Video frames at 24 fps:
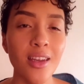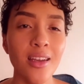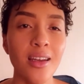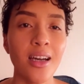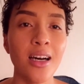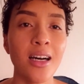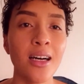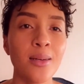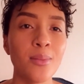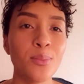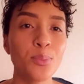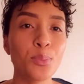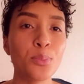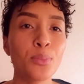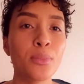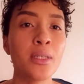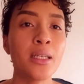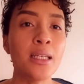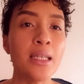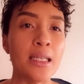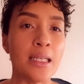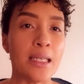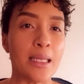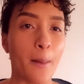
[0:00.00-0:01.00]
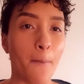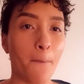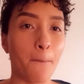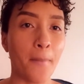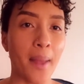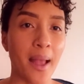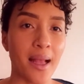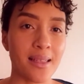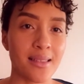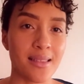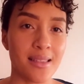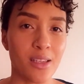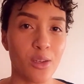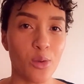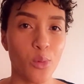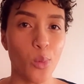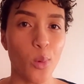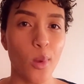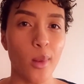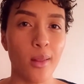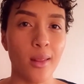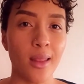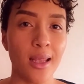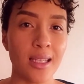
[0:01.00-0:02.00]
Um, massing
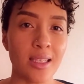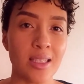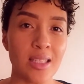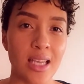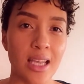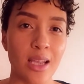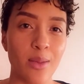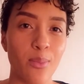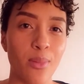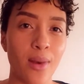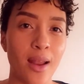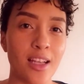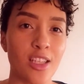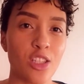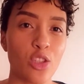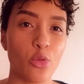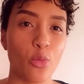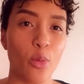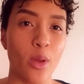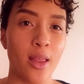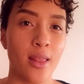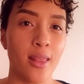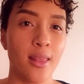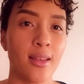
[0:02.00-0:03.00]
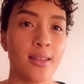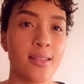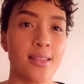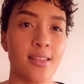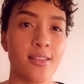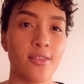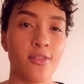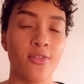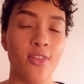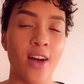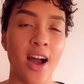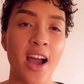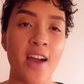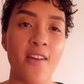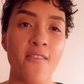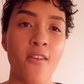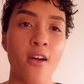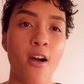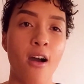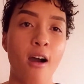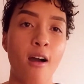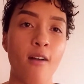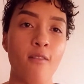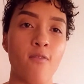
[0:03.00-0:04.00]
will then take place when the
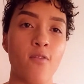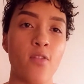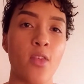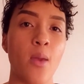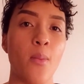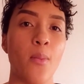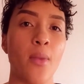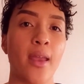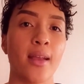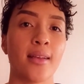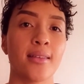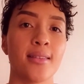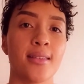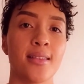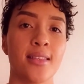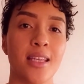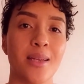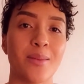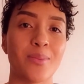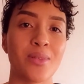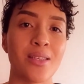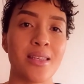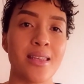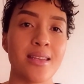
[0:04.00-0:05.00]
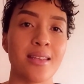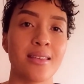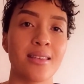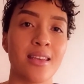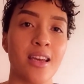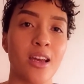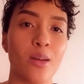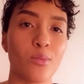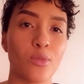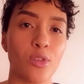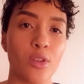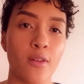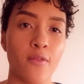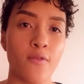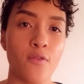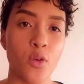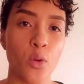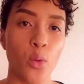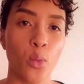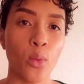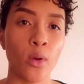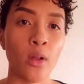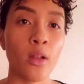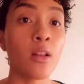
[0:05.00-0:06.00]
survivor of them accepts the terms of
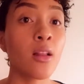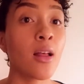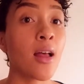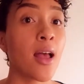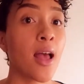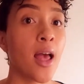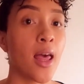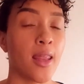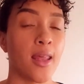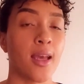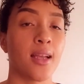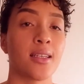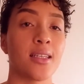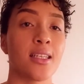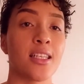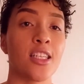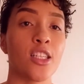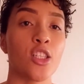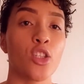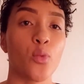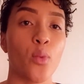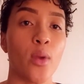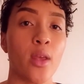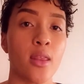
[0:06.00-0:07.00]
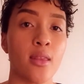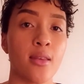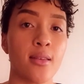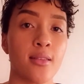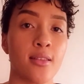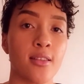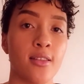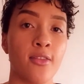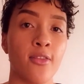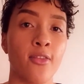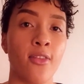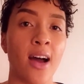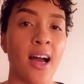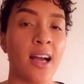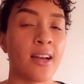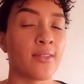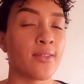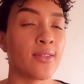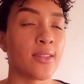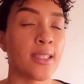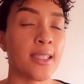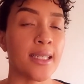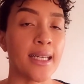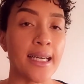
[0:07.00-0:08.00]
the will. That is when the
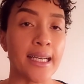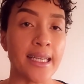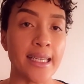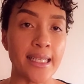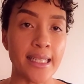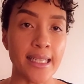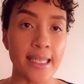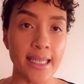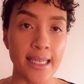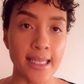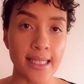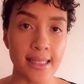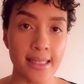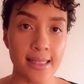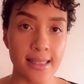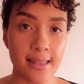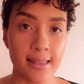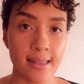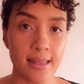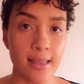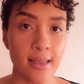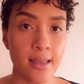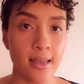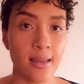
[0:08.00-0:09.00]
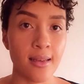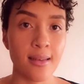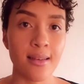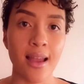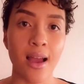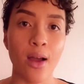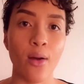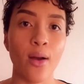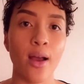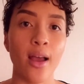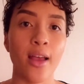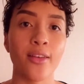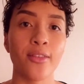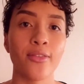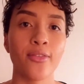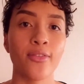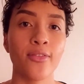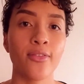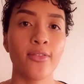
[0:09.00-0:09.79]
survivor adiates. Now, a